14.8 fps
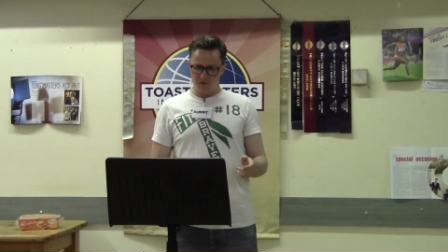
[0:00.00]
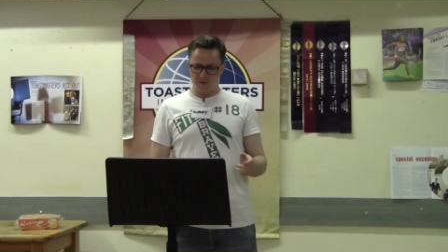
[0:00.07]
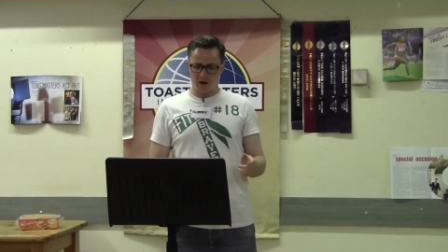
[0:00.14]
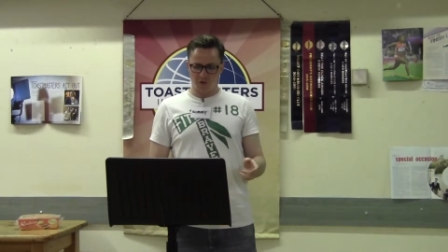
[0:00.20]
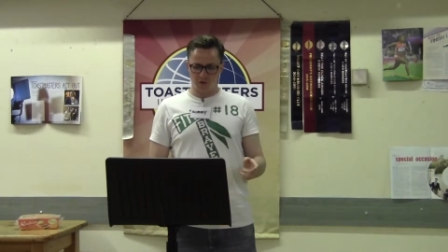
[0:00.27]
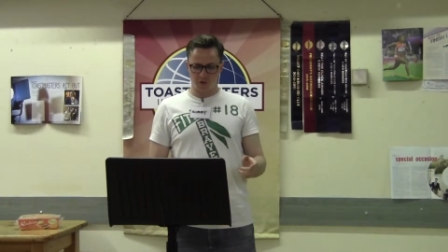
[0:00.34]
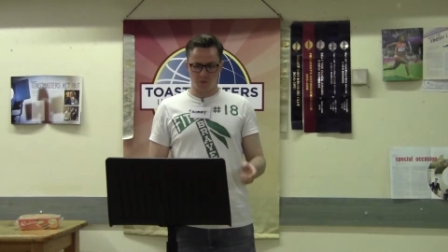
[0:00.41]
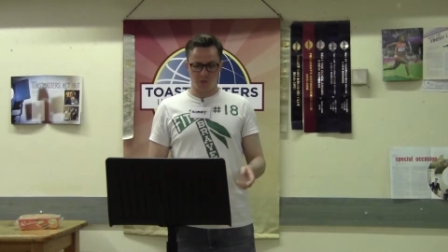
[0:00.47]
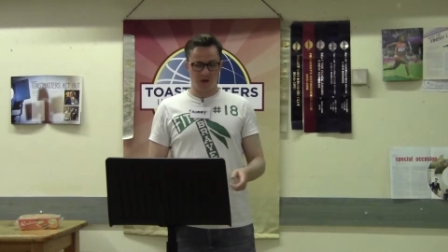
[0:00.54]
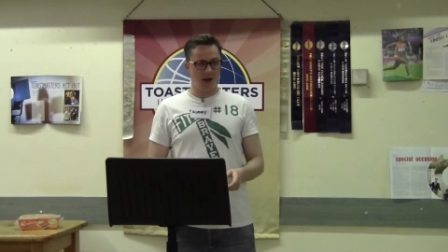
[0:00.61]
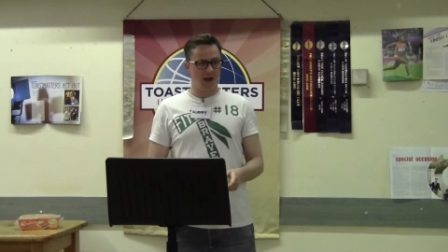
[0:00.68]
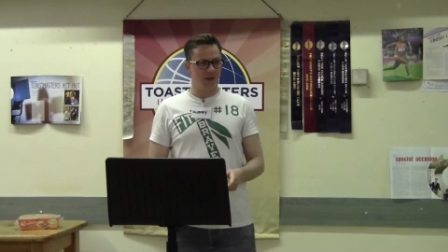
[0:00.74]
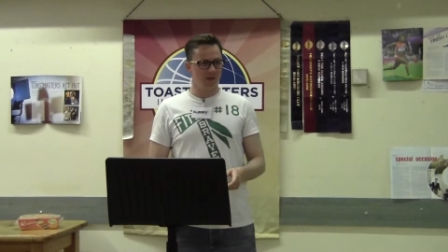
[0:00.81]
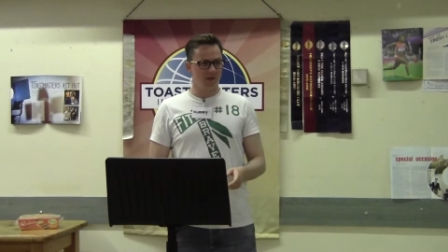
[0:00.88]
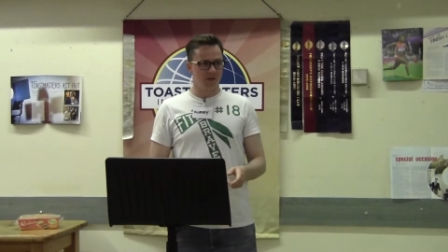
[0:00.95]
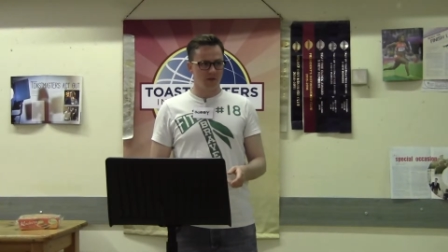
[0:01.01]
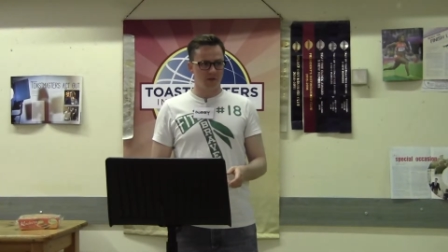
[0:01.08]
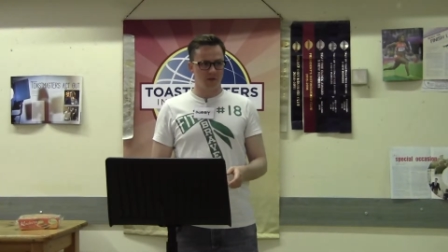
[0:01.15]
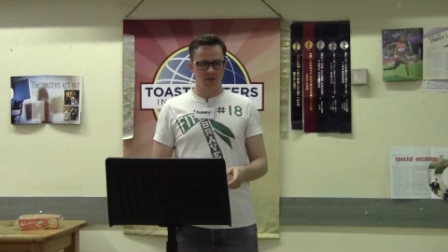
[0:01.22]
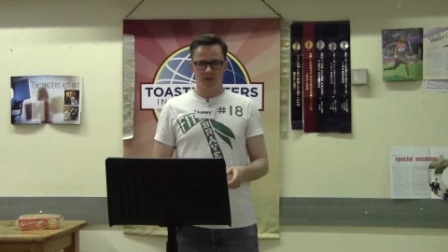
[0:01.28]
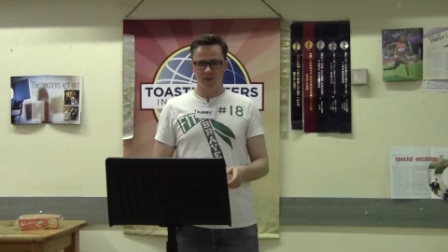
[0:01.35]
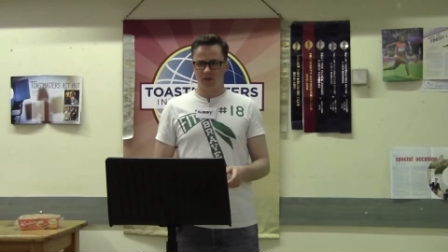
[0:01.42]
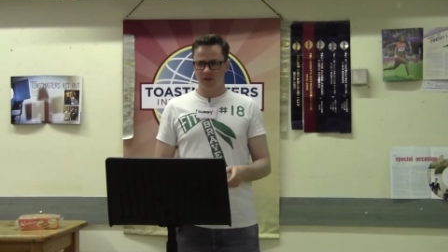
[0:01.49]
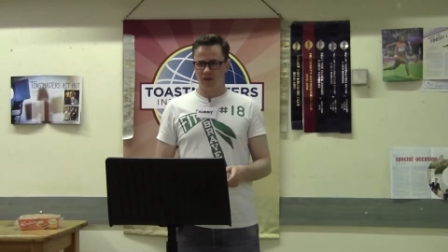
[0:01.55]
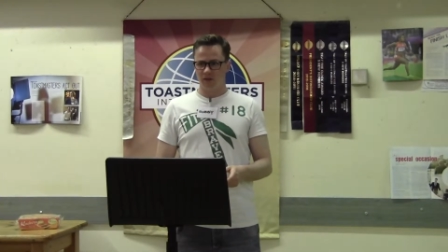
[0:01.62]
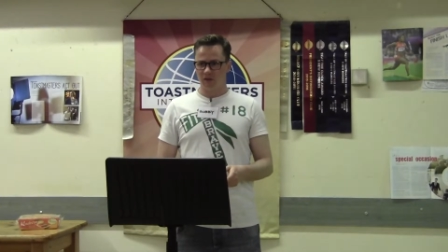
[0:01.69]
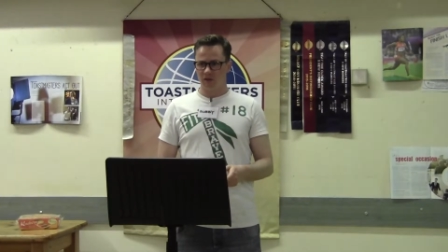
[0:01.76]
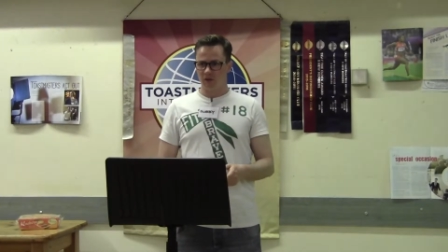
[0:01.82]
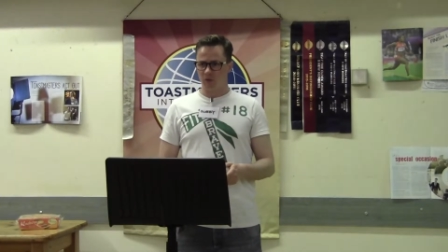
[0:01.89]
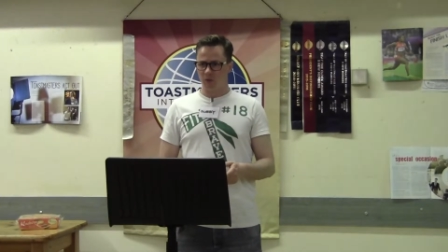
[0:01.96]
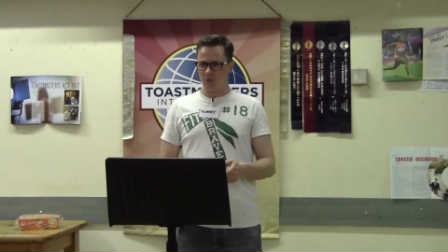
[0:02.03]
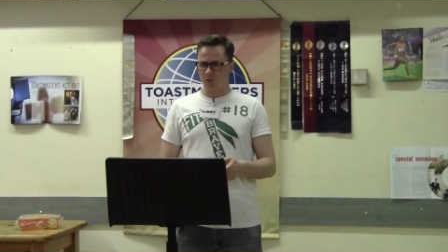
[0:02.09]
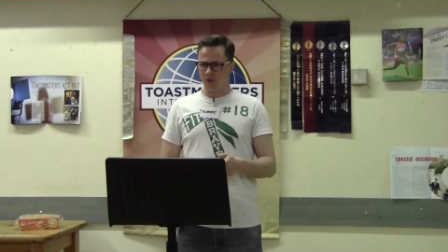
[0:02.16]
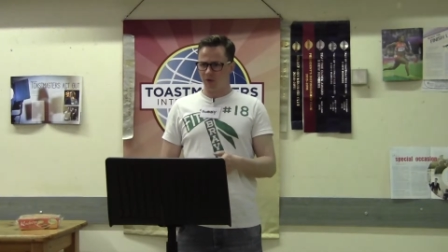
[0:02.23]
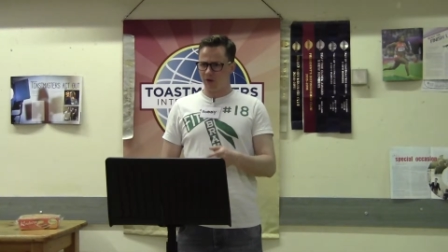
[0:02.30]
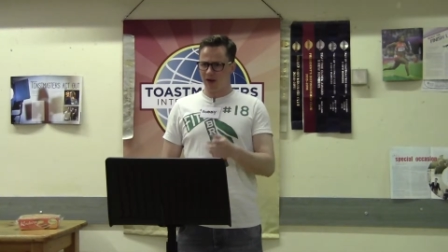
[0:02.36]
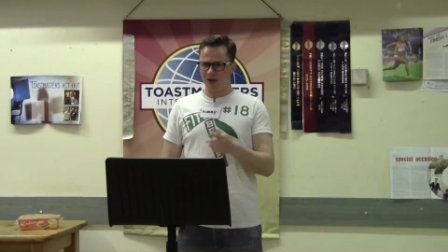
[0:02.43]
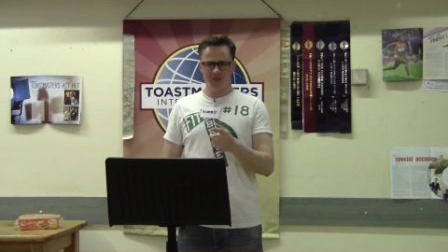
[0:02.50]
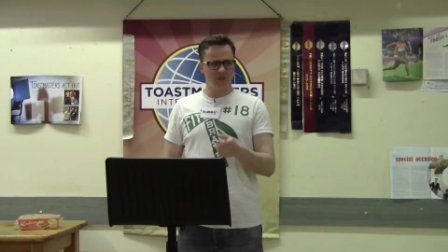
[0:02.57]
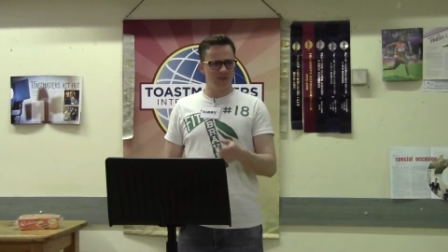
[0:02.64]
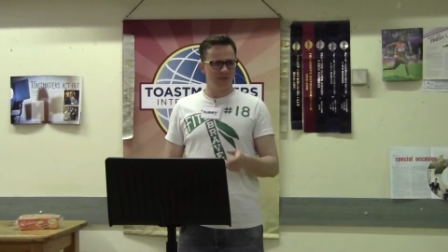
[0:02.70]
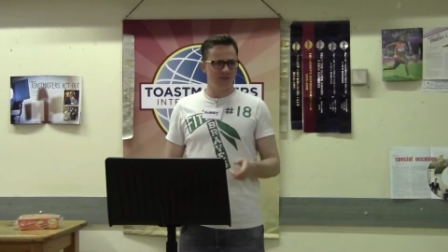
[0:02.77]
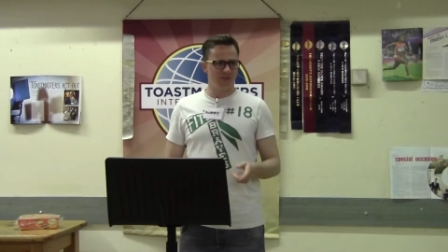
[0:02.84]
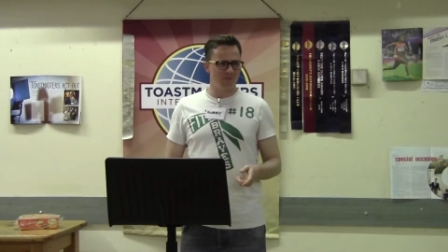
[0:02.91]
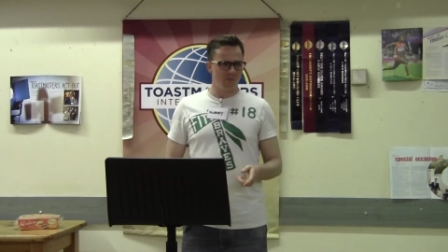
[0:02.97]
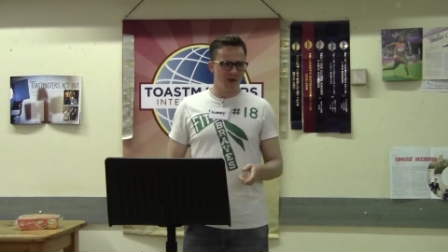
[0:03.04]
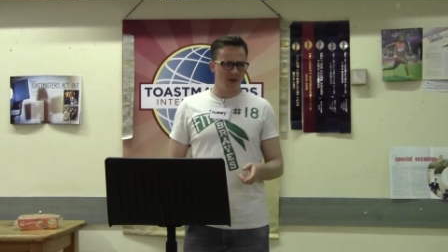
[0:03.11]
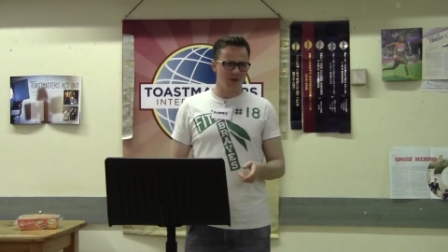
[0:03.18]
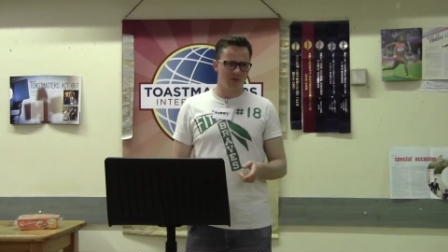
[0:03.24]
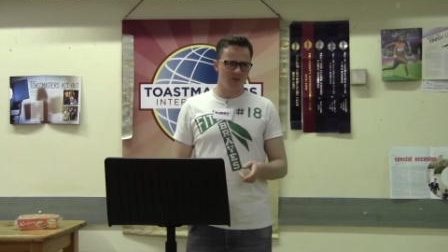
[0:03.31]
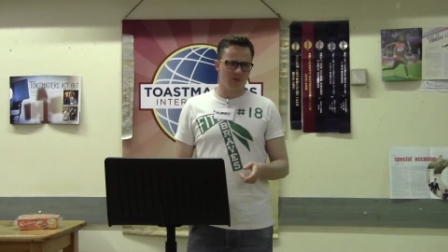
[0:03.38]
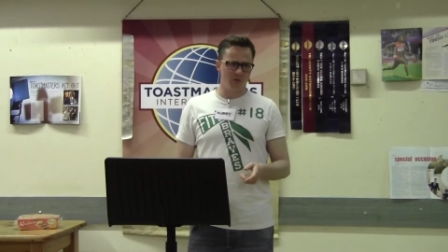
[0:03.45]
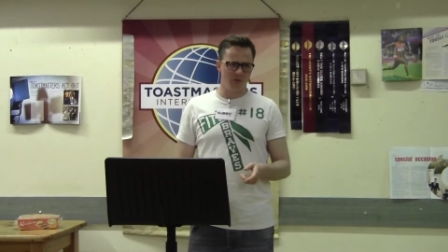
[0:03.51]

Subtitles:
Fail to plan. Well, Angela didn't plan at